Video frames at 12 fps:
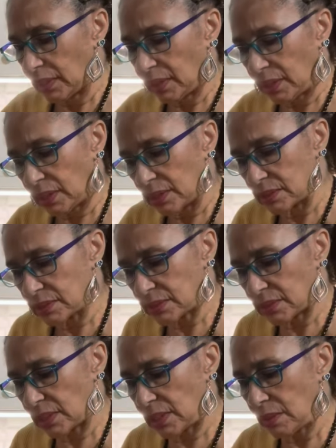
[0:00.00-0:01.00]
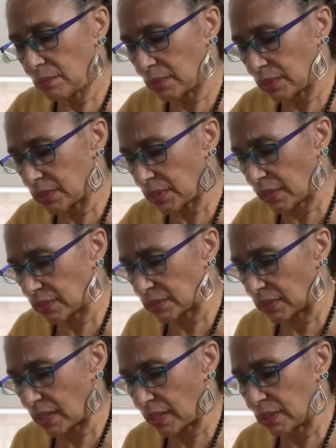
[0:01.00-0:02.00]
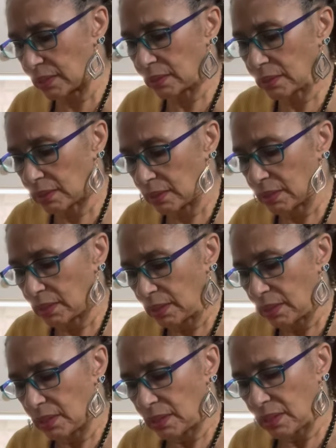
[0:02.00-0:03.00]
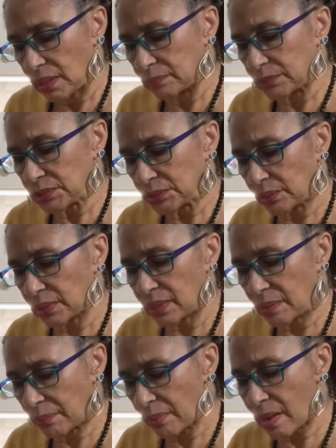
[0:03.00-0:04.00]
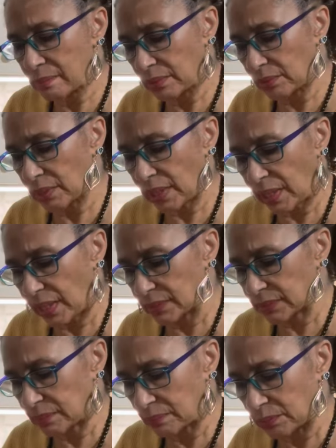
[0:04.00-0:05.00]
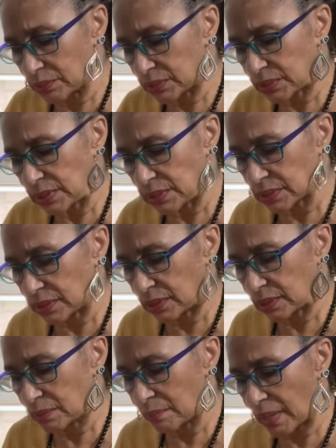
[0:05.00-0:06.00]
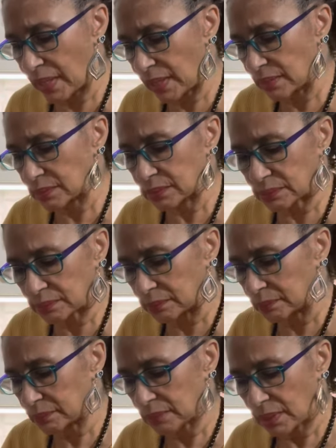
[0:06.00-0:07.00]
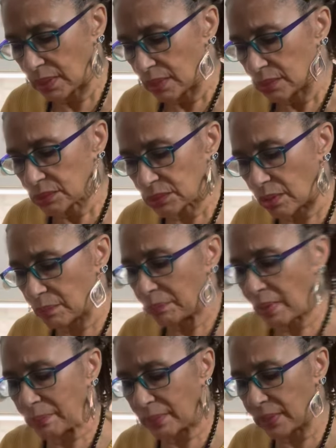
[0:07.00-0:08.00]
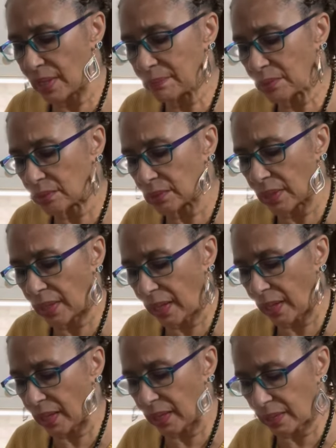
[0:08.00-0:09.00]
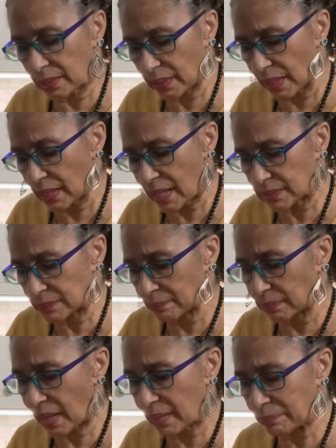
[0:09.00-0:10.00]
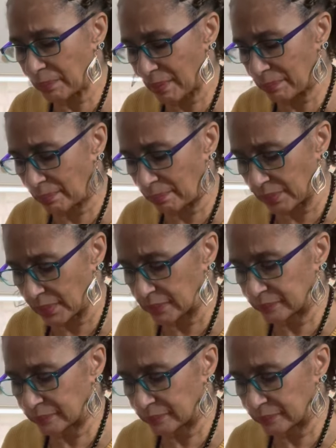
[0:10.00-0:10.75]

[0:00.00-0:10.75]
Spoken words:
and see what it tastes like. I'm sure that I'm probably gonna add some more seasoning to mine. Salt, pepper, and I'm gonna add, I like black pepper, but